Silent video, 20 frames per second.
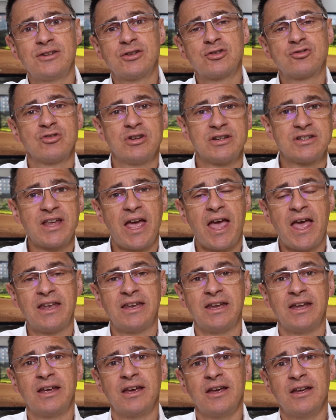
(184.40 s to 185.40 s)
industry is
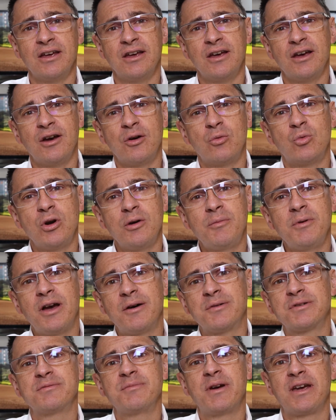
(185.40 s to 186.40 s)
heading, we'll be
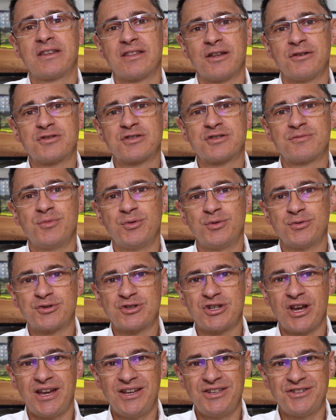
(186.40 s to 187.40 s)
able to make those small
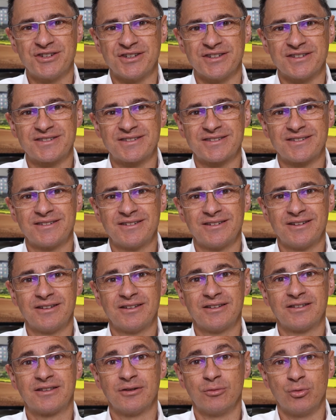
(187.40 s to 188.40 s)
changes
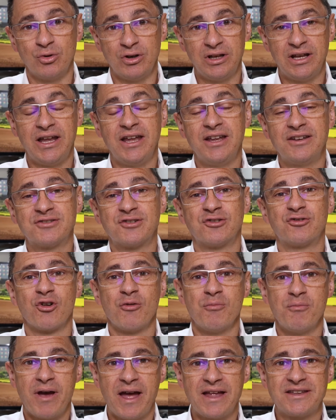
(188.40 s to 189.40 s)
that will lead to
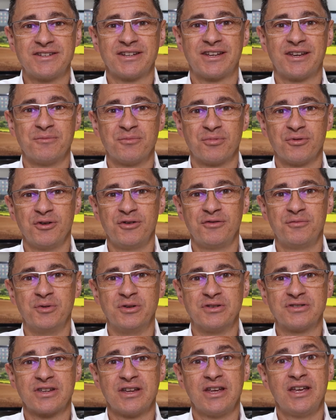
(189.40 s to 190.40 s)
dramatic
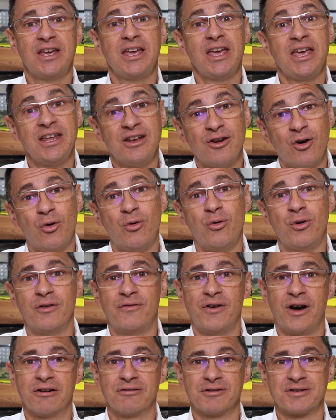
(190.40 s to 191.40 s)
improvements in all
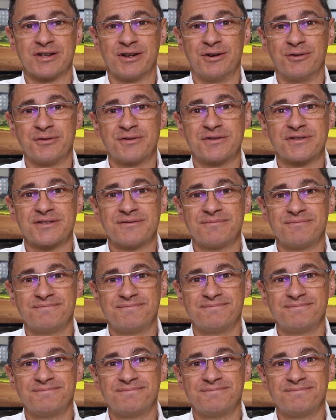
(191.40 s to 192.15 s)
of our results.